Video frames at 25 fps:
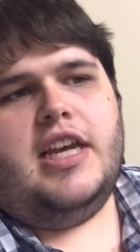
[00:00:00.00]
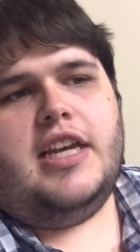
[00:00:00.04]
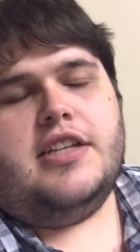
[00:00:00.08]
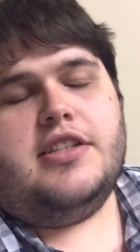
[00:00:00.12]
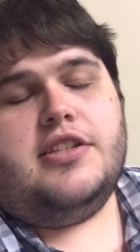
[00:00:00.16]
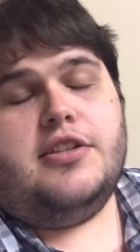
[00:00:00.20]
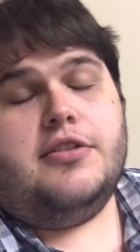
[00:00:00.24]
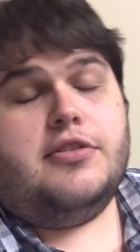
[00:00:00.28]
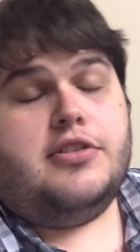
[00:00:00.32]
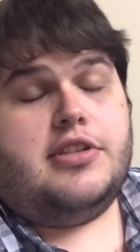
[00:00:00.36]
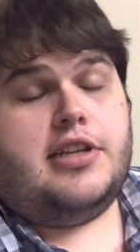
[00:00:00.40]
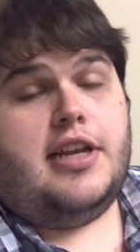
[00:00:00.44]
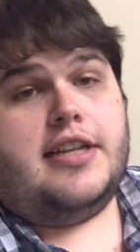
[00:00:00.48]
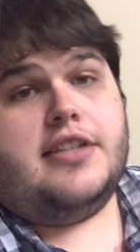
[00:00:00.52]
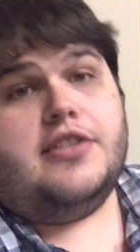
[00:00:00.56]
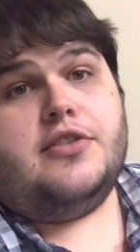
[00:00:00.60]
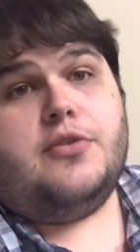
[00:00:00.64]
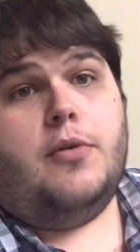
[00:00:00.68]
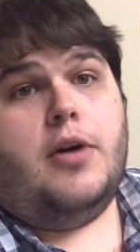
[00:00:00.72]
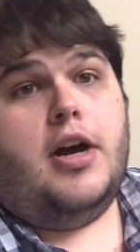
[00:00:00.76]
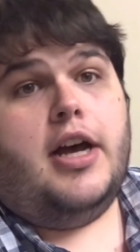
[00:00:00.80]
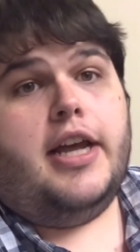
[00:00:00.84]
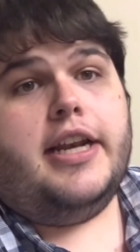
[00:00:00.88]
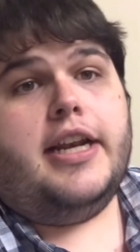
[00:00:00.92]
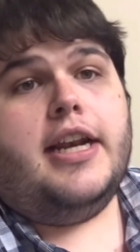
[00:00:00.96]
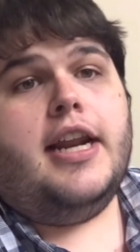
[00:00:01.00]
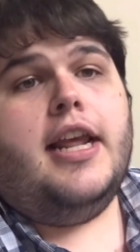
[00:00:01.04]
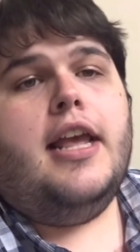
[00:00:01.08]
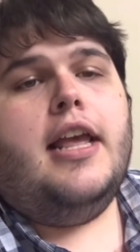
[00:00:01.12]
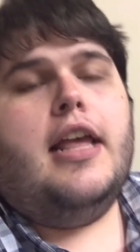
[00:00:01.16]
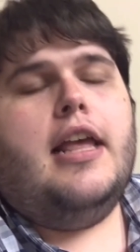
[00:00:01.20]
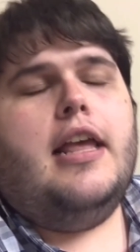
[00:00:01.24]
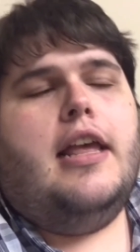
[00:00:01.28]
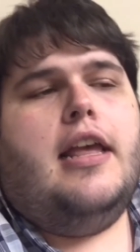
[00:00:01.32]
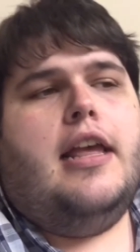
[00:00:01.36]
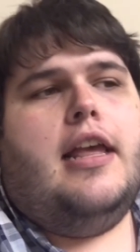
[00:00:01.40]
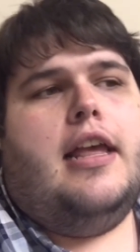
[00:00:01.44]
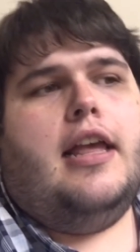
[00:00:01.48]
Suicide Squad.
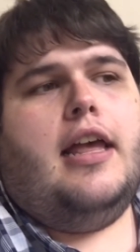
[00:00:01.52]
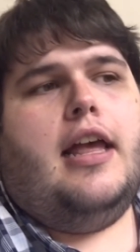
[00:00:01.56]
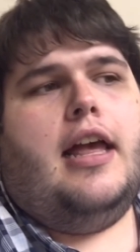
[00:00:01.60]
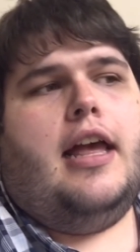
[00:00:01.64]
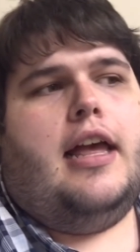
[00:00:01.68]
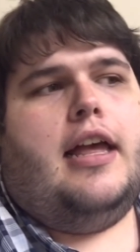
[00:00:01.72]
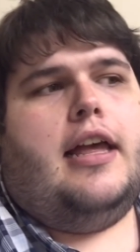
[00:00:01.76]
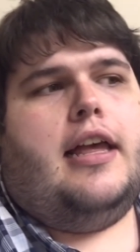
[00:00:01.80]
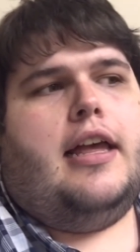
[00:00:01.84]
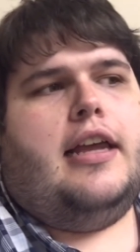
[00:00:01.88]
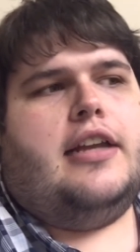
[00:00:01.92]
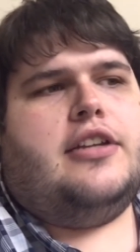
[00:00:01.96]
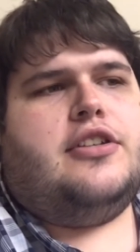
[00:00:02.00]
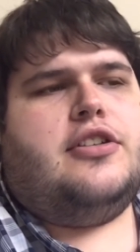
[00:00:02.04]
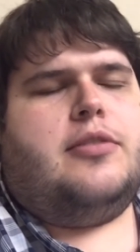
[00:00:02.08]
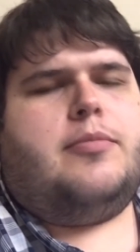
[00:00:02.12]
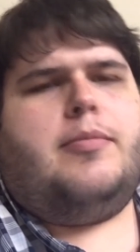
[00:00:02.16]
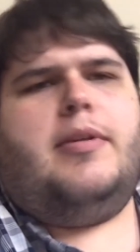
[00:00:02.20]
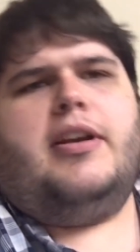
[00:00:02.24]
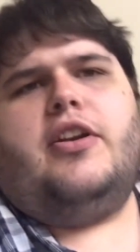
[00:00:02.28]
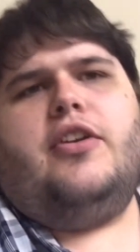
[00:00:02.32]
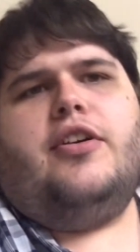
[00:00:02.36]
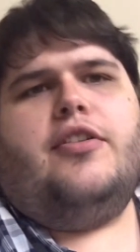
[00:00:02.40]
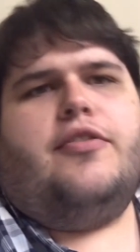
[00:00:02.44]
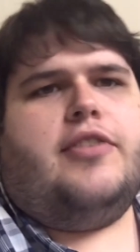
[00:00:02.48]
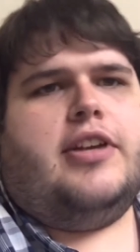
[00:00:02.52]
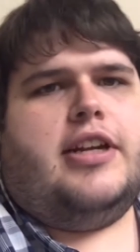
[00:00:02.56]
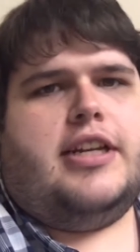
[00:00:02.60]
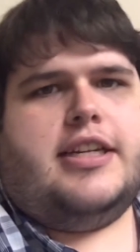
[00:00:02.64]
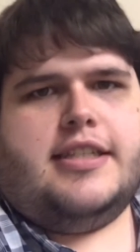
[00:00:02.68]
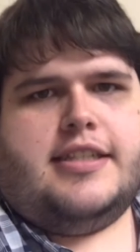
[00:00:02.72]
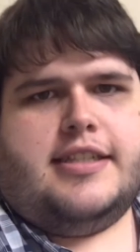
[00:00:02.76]
I took my girlfriend